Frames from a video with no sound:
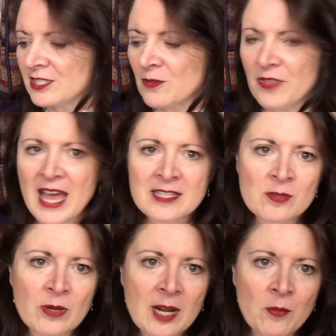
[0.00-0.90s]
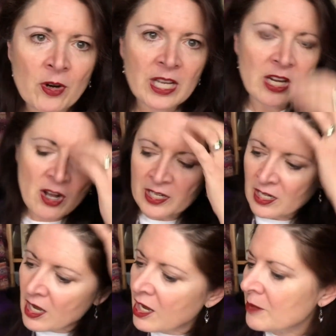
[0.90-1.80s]
So that's what I'm working
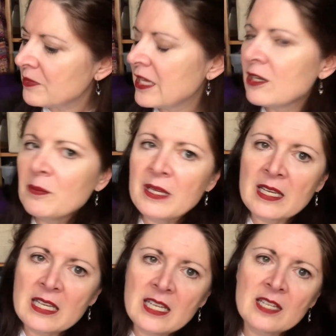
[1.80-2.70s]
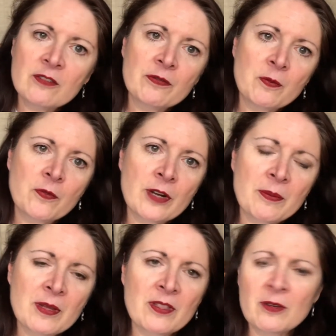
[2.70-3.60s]
on. Um, it'll be a kit
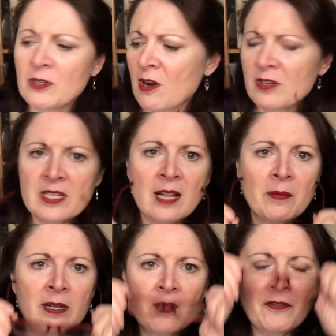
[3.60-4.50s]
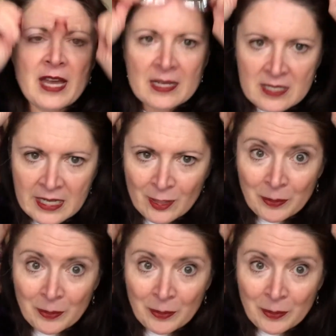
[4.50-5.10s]
from the yarn is Elemental Effects.